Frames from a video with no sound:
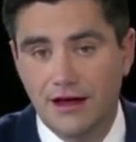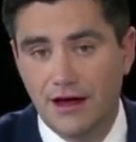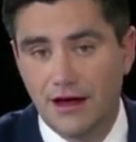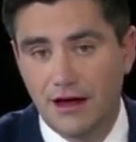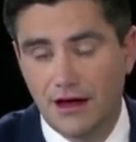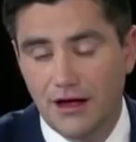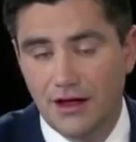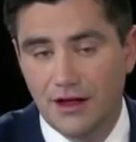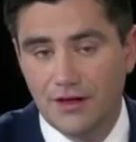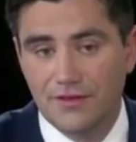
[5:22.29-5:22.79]

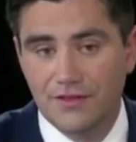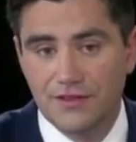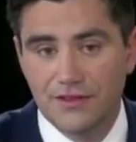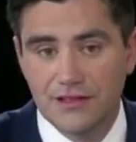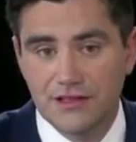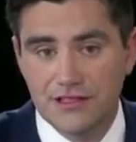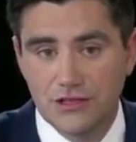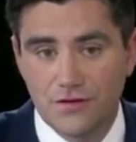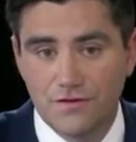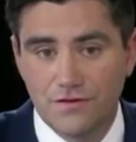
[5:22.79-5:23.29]

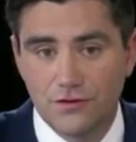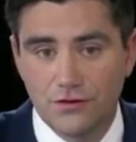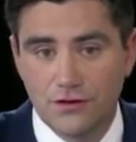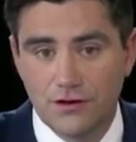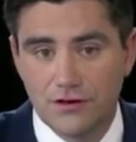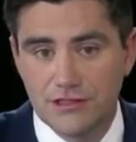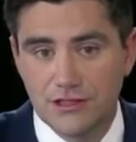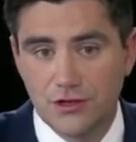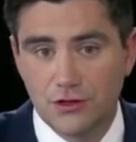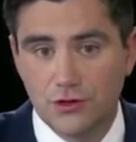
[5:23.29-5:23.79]
the
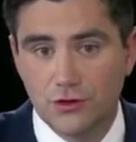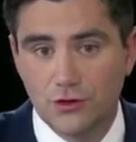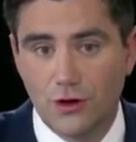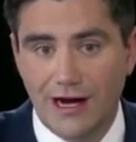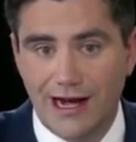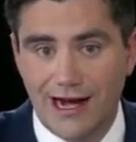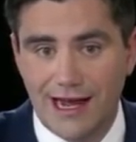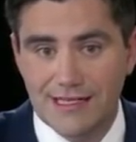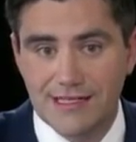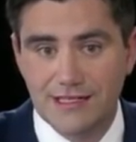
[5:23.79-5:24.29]
so-called
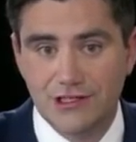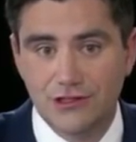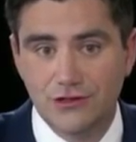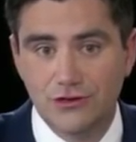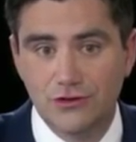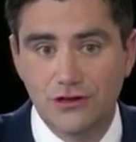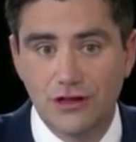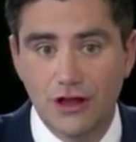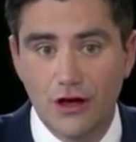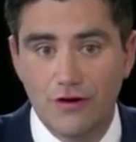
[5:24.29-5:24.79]

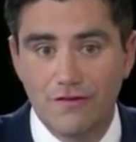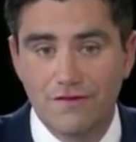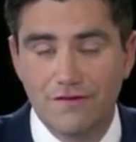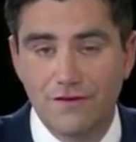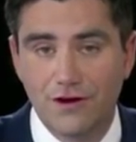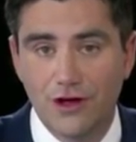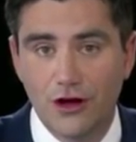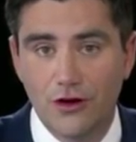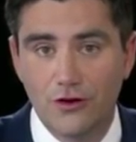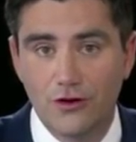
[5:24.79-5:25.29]
classical low
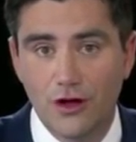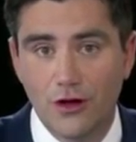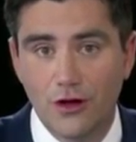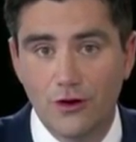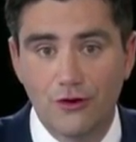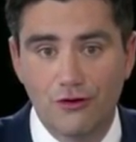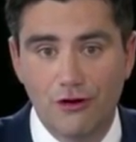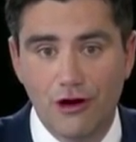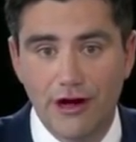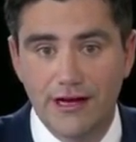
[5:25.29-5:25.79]
flow, low
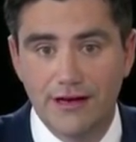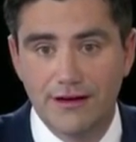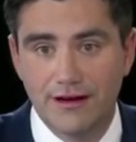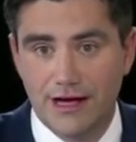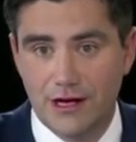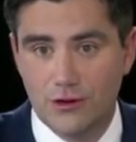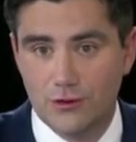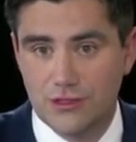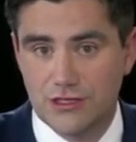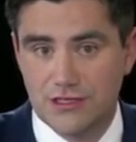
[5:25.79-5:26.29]
gradient
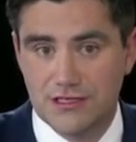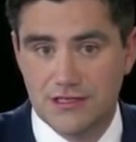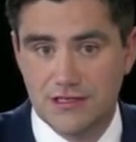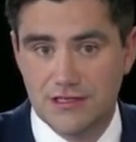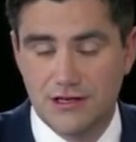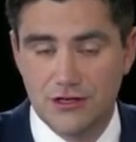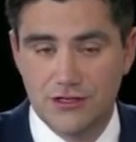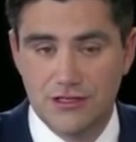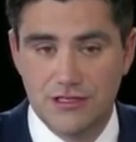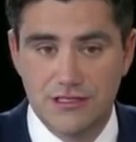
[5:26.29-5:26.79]
aortic
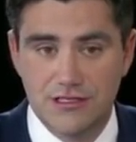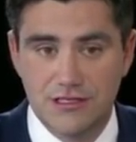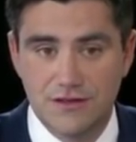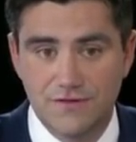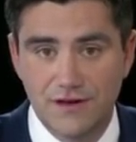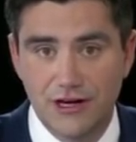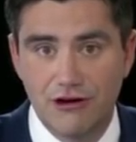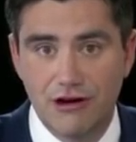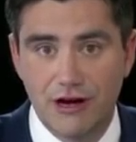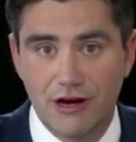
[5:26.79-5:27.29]
stenosis,
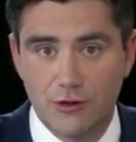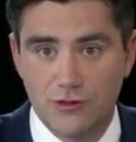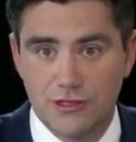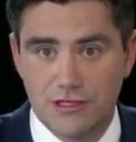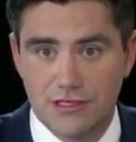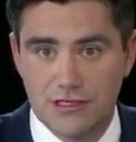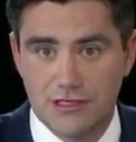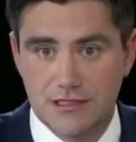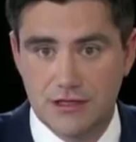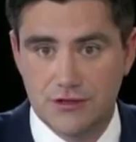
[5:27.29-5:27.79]
severe
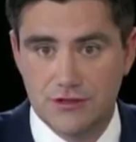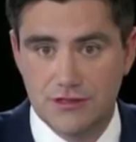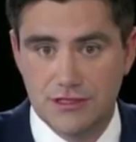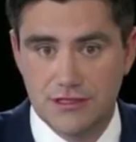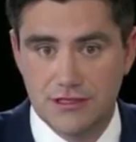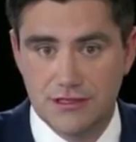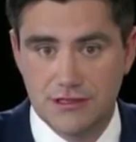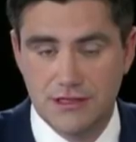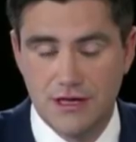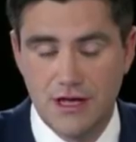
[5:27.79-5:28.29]
aortic
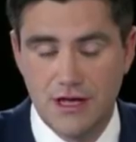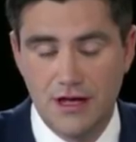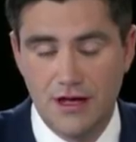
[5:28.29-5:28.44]
stenosis.